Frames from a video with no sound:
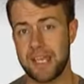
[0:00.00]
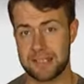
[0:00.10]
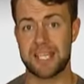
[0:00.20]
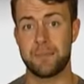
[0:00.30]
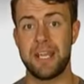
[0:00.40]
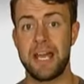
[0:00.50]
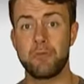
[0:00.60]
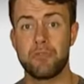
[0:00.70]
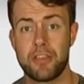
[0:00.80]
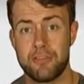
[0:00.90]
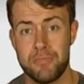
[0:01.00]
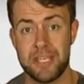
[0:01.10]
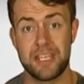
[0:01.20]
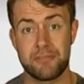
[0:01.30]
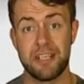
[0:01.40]
Except now, rather than
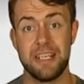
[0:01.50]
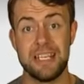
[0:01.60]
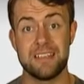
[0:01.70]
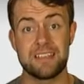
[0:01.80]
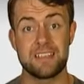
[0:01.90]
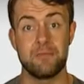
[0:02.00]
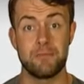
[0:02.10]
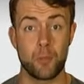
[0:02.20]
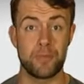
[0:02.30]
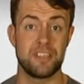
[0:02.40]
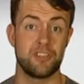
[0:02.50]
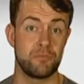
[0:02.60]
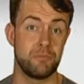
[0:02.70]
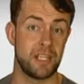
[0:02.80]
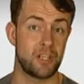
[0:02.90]
being given leaders and
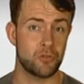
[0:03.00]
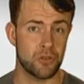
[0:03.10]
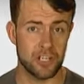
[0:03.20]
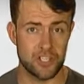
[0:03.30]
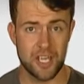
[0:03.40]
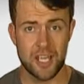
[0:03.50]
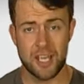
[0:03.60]
opposition being crushed,